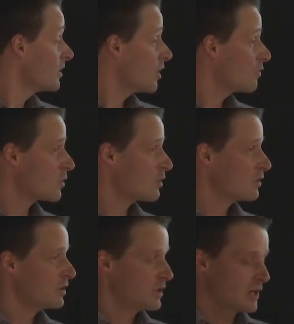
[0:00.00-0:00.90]

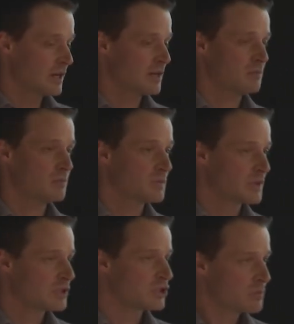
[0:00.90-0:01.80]
overall,
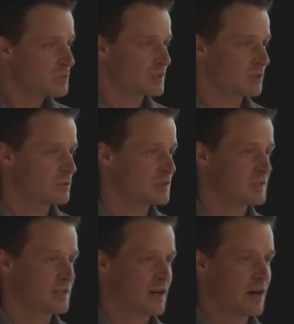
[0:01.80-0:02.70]

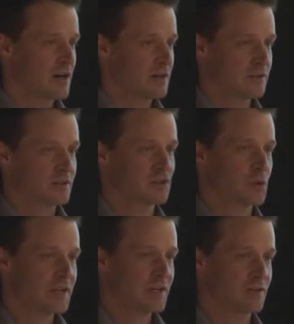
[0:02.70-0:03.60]
gemstones are
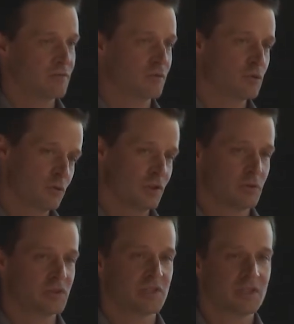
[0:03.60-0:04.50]
traded through
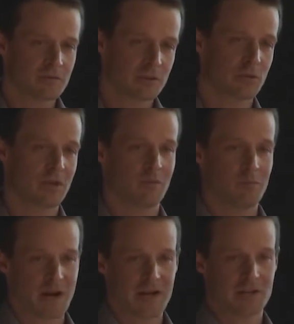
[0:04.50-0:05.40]
those individual
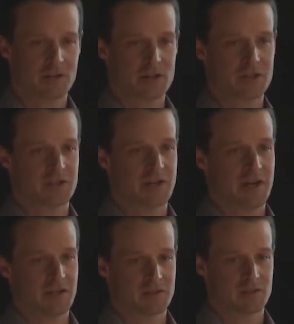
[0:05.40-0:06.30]
miners
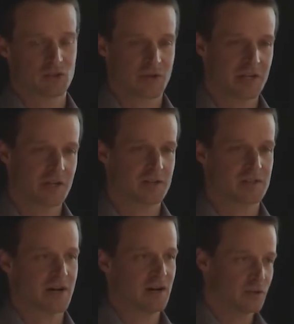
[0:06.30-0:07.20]
and
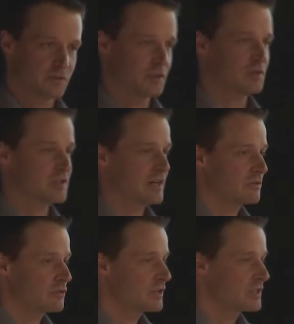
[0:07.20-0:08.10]
traders out of those
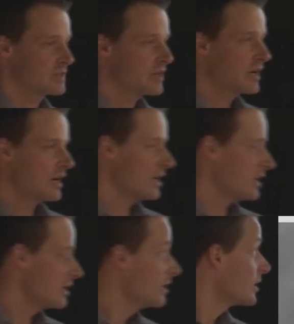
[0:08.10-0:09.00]
countries
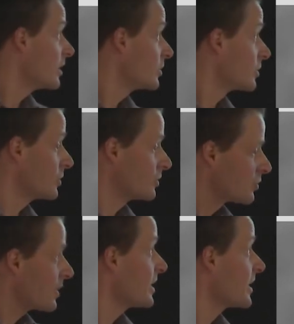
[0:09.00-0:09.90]
into trading